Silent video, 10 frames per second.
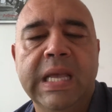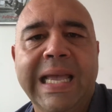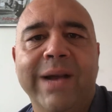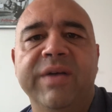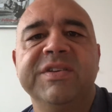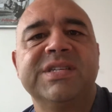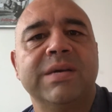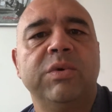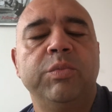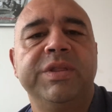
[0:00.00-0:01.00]
However,
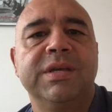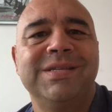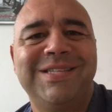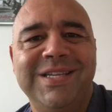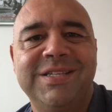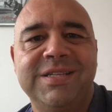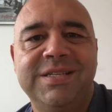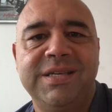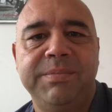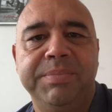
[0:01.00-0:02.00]
someone with
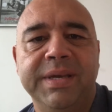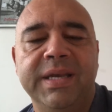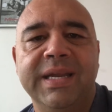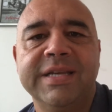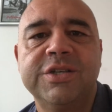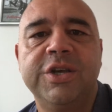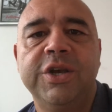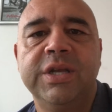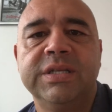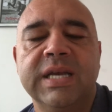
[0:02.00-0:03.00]
consistency, being an
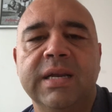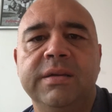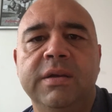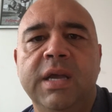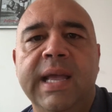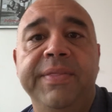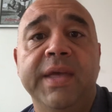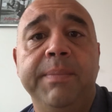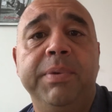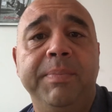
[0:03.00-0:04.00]
executing talent,
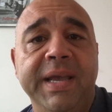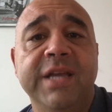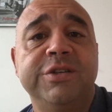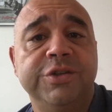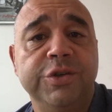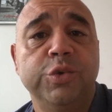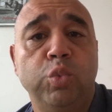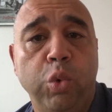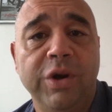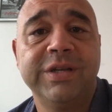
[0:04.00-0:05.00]
they're prepared to do
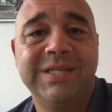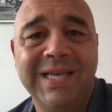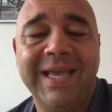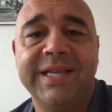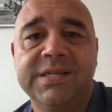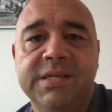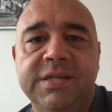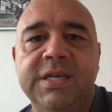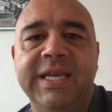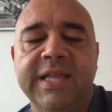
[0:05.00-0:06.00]
what it takes
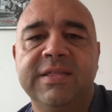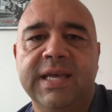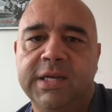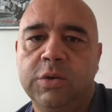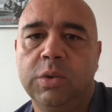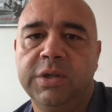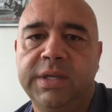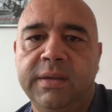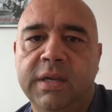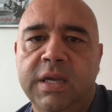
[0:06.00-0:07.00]
to get that
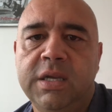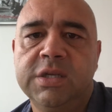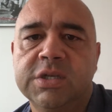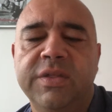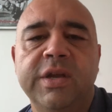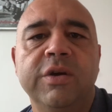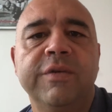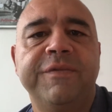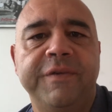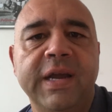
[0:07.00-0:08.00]
equality. So they're not
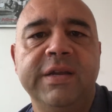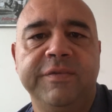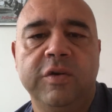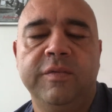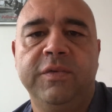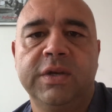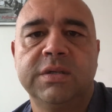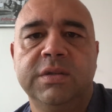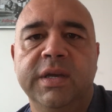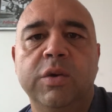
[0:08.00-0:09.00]
afraid of
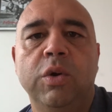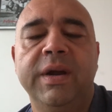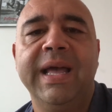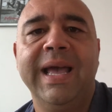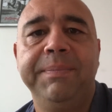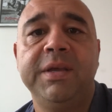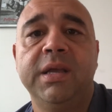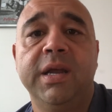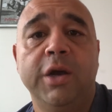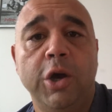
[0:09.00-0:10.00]
conflict. They're quite
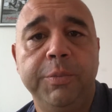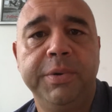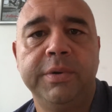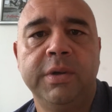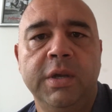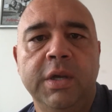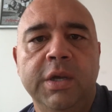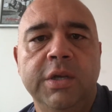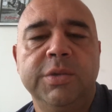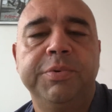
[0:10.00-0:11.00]
happy and open
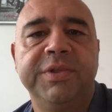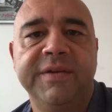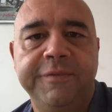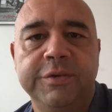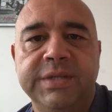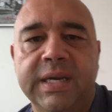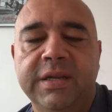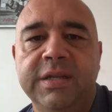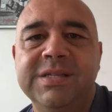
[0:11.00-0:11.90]
to put their foot down and